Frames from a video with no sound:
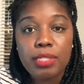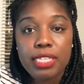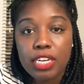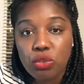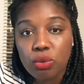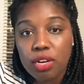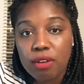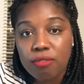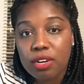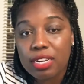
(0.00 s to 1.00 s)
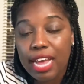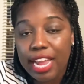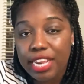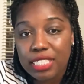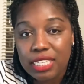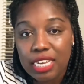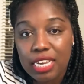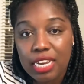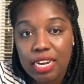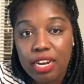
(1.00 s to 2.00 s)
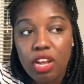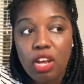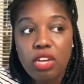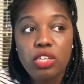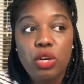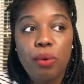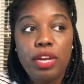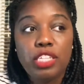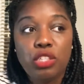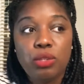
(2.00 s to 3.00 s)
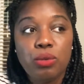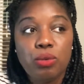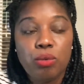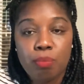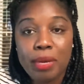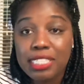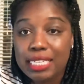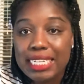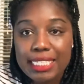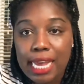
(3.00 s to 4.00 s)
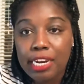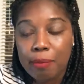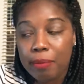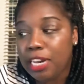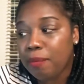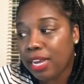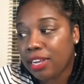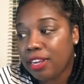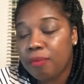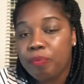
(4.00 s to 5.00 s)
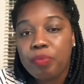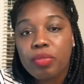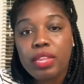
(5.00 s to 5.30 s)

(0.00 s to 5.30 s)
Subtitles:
schedule up for clients again. You're going to basically stack your money back up.